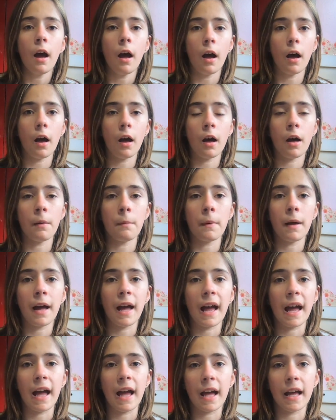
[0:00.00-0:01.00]

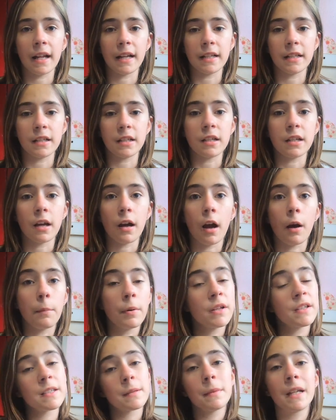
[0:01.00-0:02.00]
And I'll
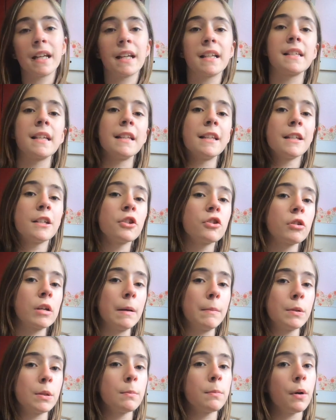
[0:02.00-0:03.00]
put some links in the
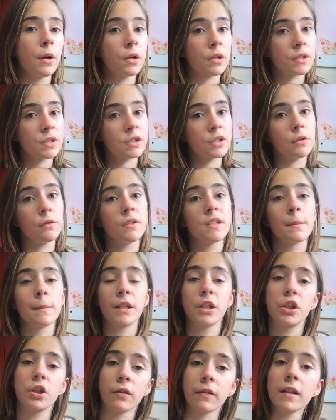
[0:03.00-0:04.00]
description box to some
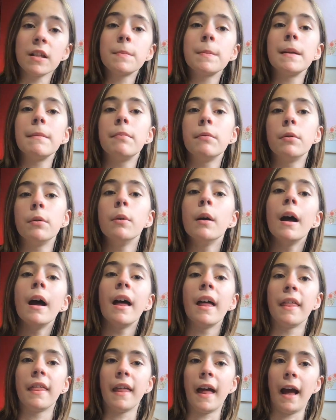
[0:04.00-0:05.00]
insurance people
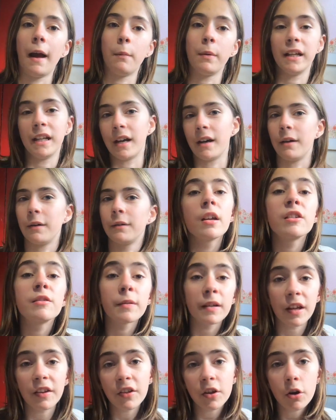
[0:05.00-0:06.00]
that we know. So
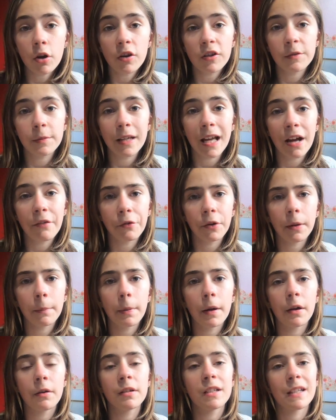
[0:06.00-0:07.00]
another cost we have on a
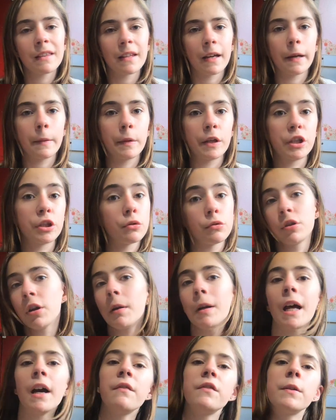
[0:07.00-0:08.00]
boat which you
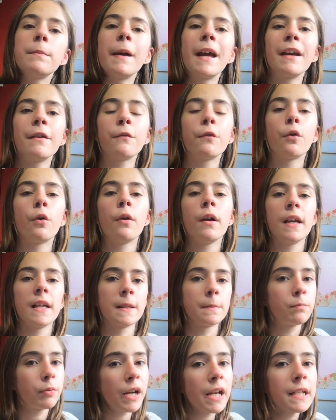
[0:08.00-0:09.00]
don't have to pay for
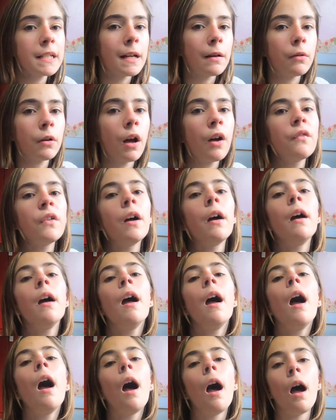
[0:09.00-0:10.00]
is breakdown cover,
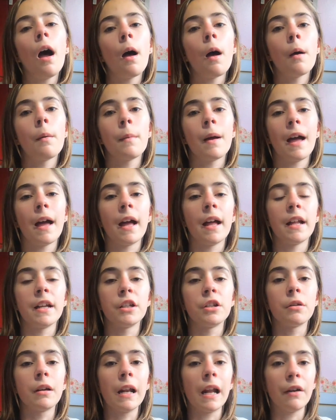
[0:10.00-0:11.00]

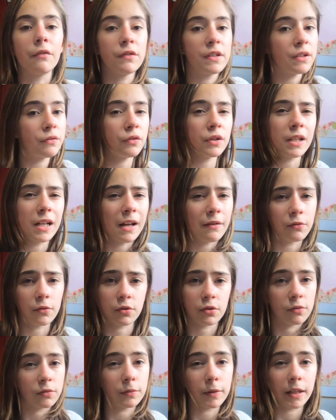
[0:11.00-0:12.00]
and you can have different
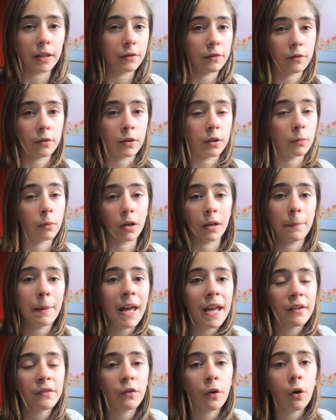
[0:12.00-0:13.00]
levels of whatever you want to
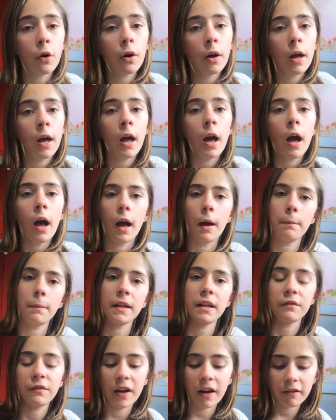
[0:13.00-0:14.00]
pay for,
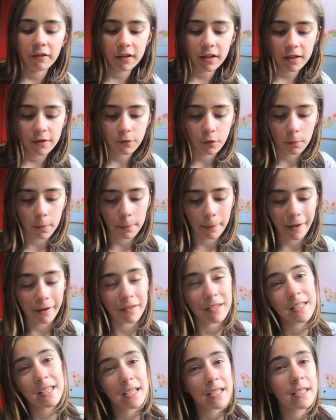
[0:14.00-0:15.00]
but it varies from about
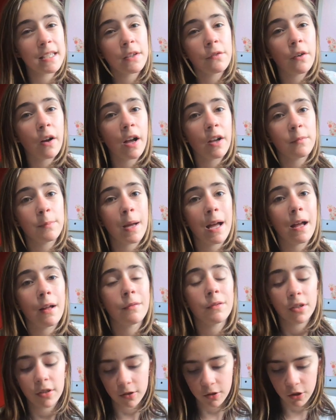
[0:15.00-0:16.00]

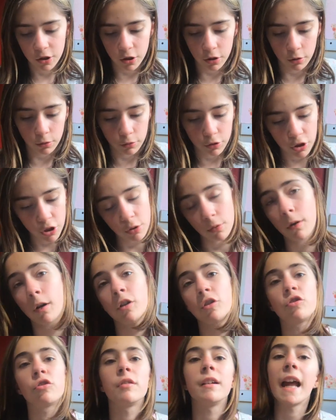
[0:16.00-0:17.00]
£65 to
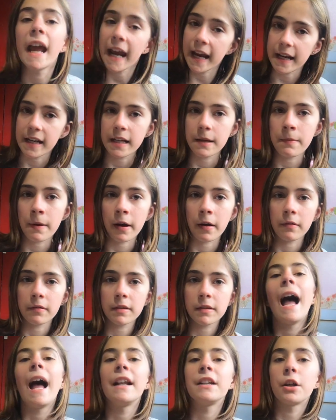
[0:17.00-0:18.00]

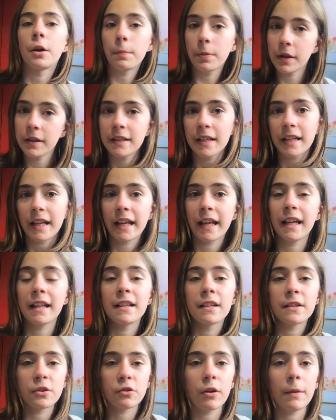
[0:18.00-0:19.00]
£280. And I'll put a link in
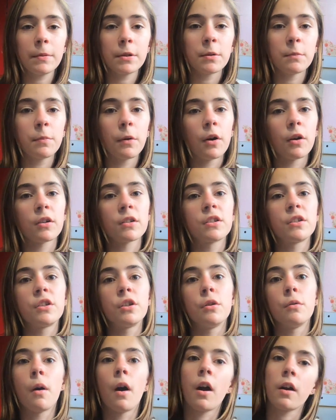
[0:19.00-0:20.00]
the description box
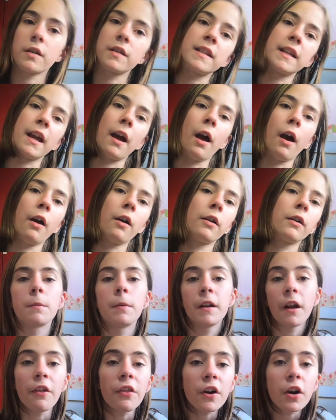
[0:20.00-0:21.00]
to RCR. So
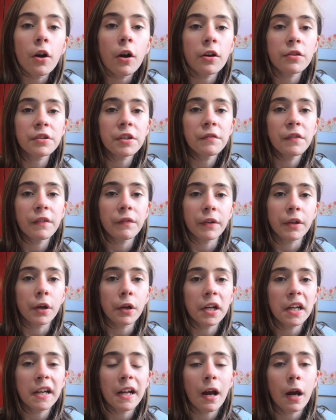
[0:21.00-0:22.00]
another cost of living
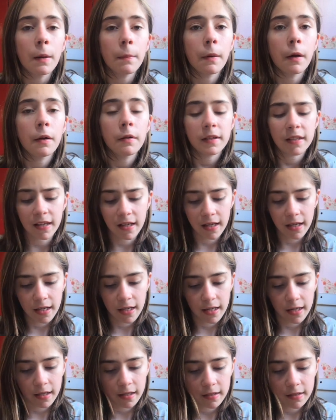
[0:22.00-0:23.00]
on a narrowboat
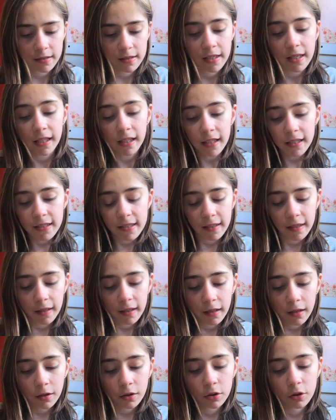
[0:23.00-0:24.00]
is
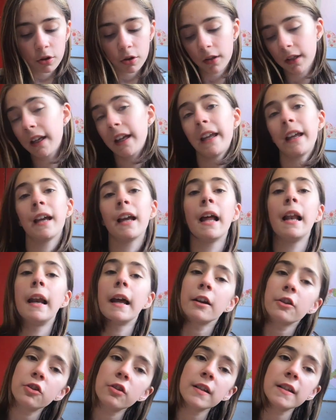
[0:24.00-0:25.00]
heating, cooking,
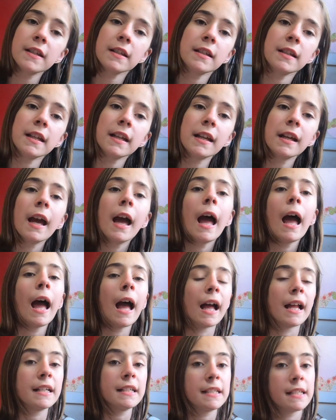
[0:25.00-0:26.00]
electricity,
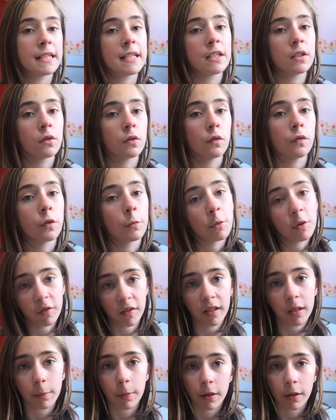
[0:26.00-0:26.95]
and diesel for moving the